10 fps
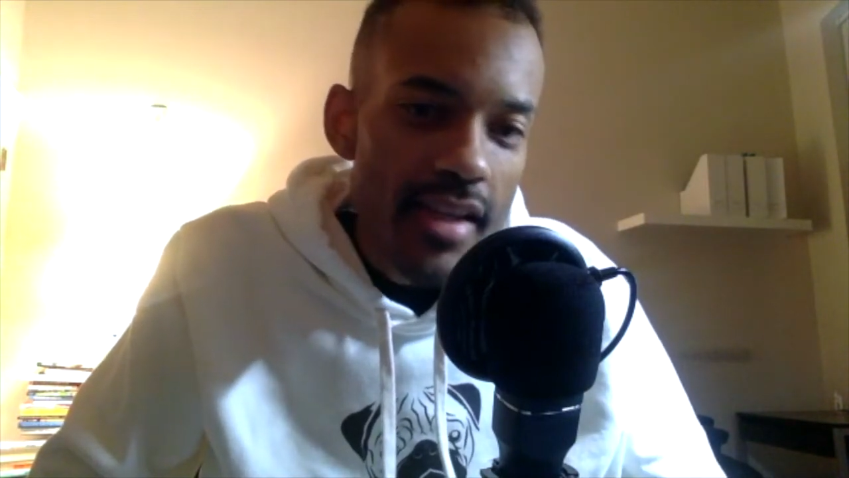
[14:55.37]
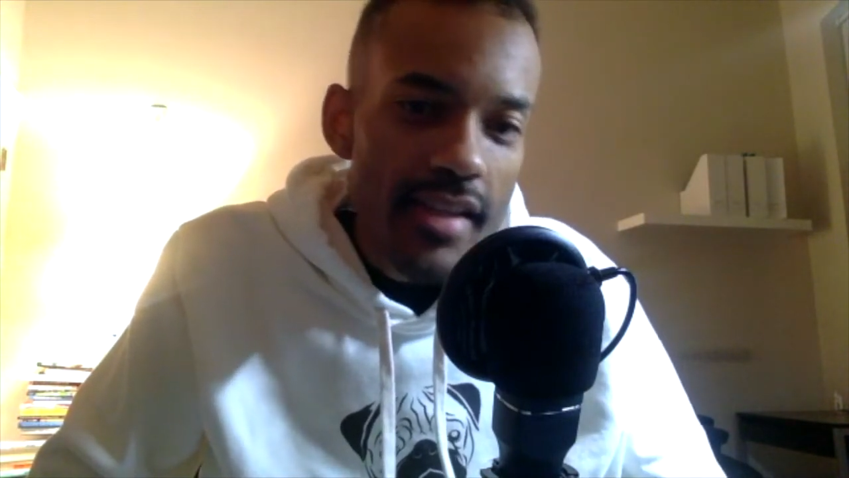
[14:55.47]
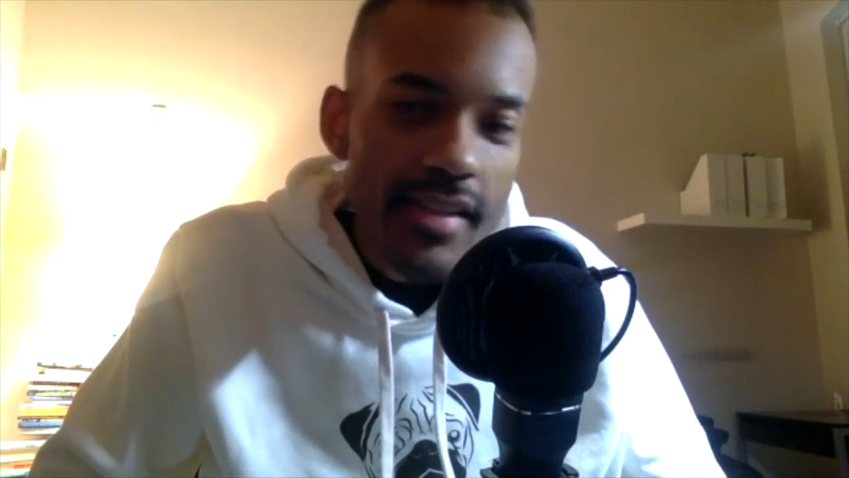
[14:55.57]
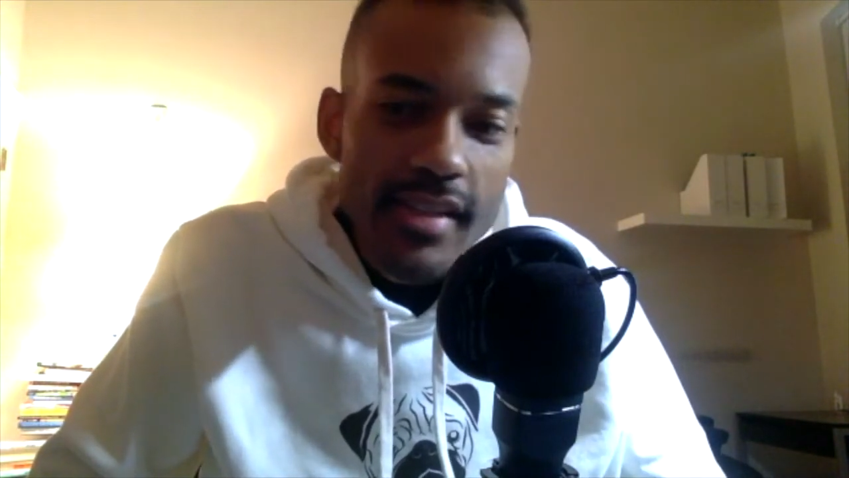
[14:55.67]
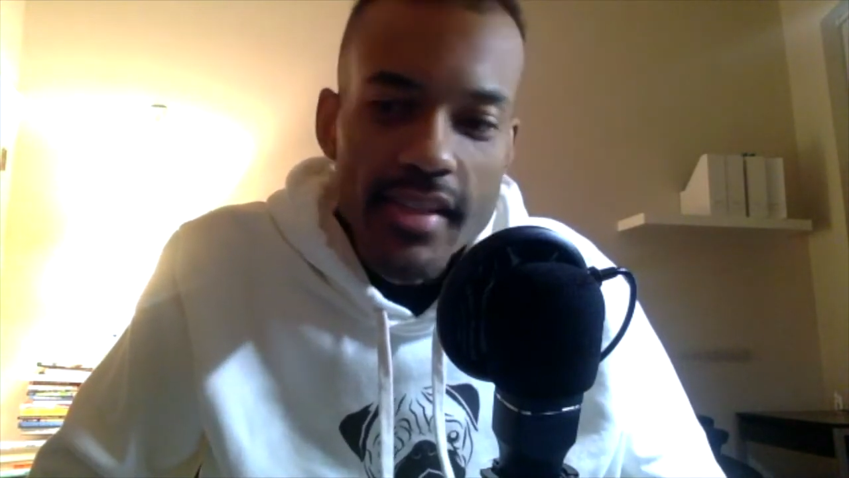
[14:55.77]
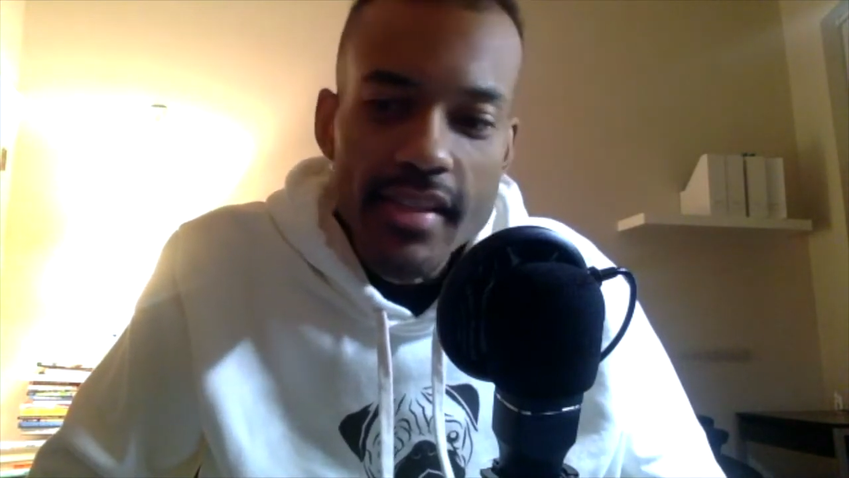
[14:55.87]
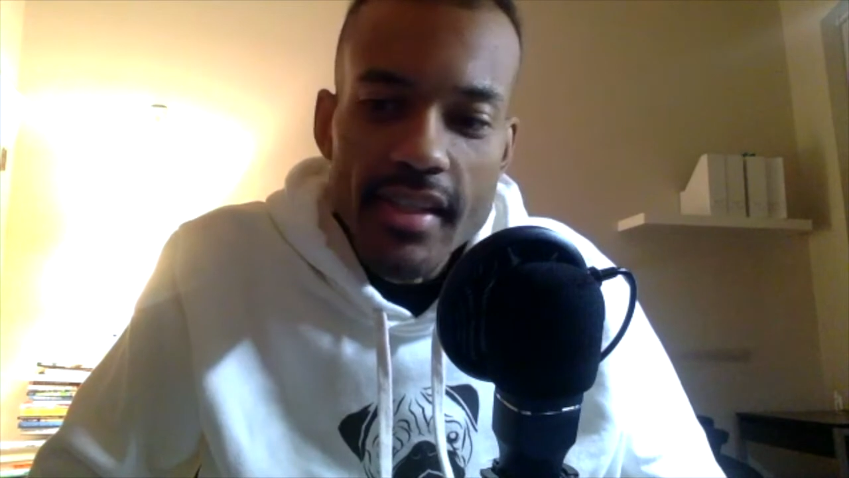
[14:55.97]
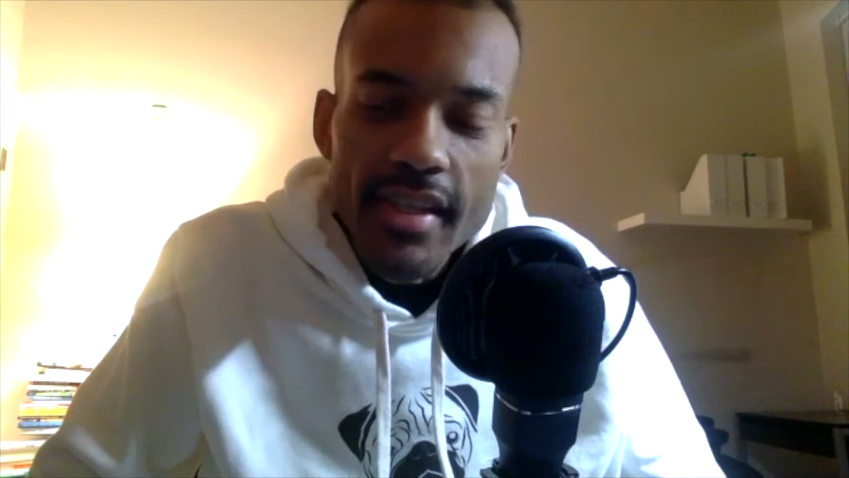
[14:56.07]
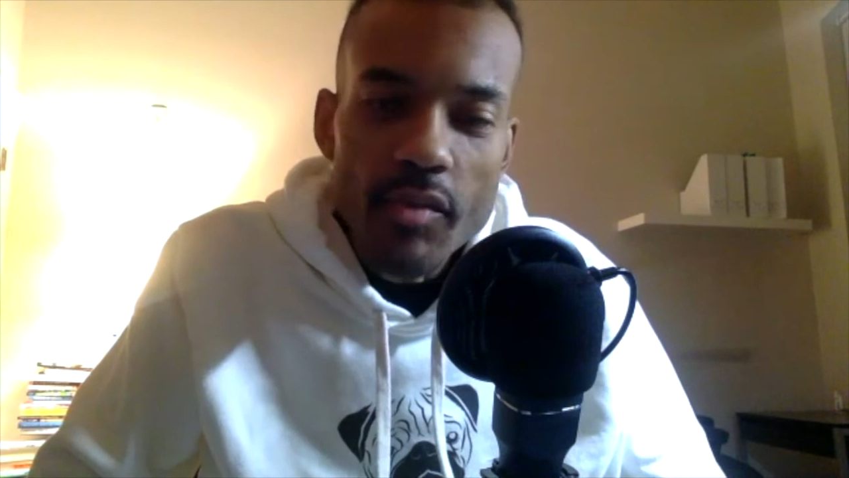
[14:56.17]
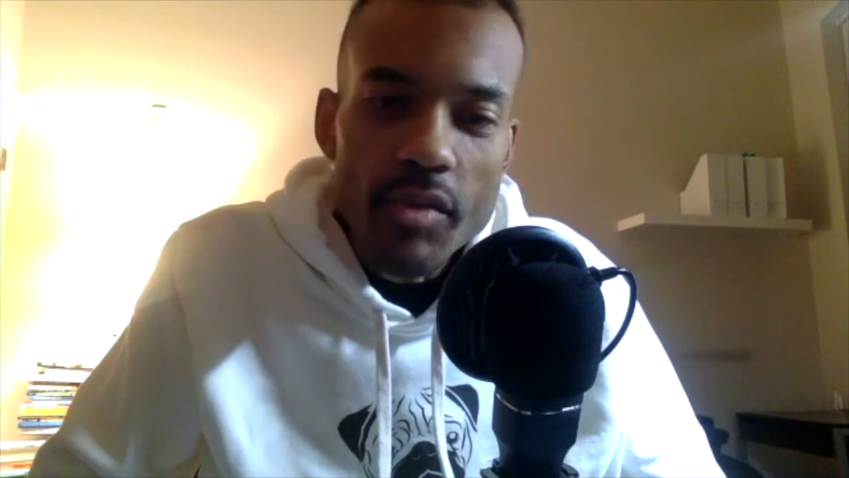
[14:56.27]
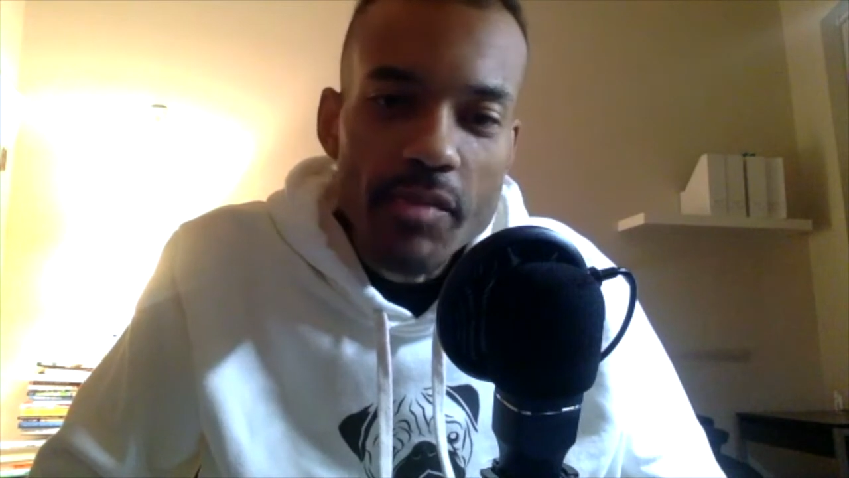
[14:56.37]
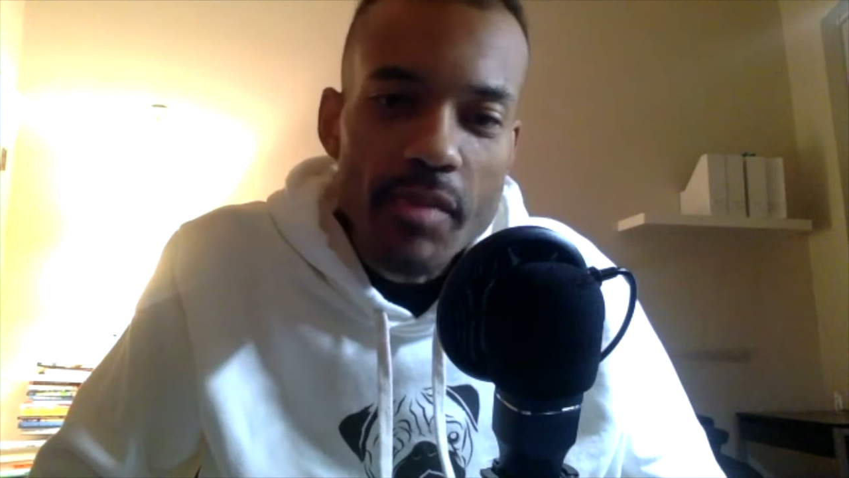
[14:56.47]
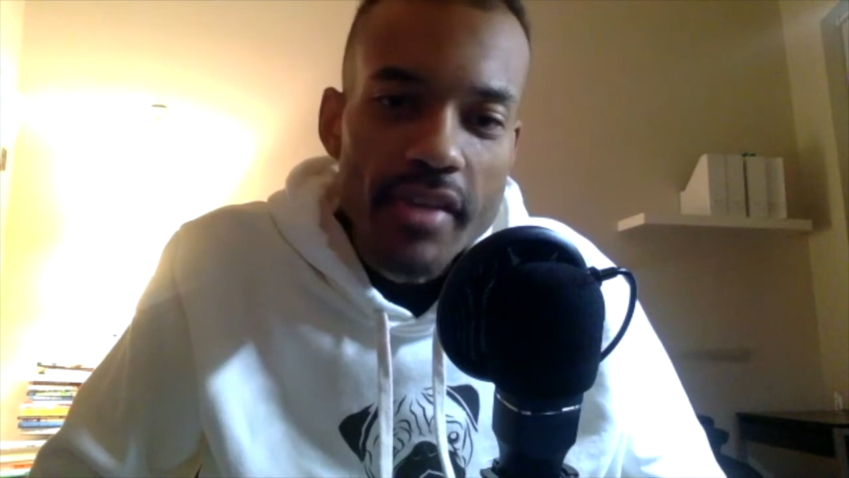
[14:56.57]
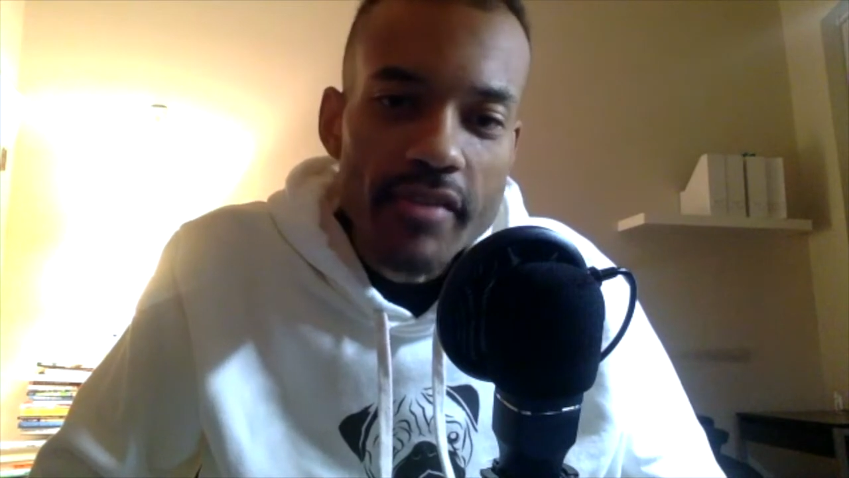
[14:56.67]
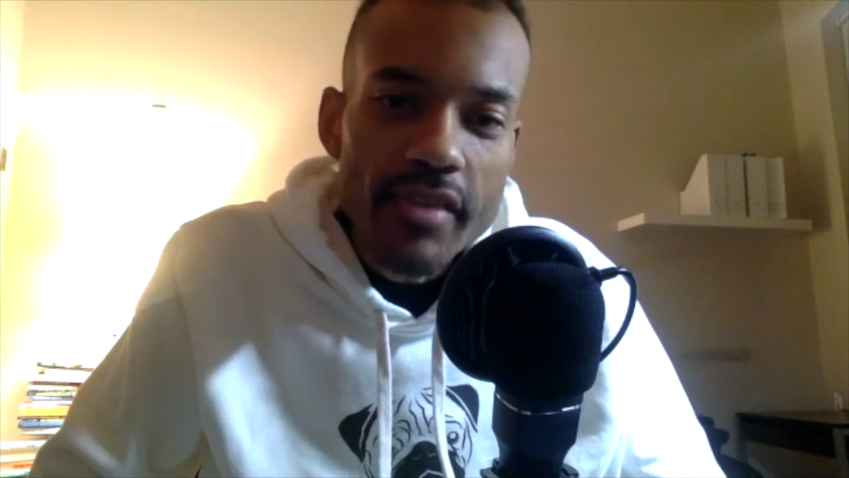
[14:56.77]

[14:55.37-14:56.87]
the season and what's best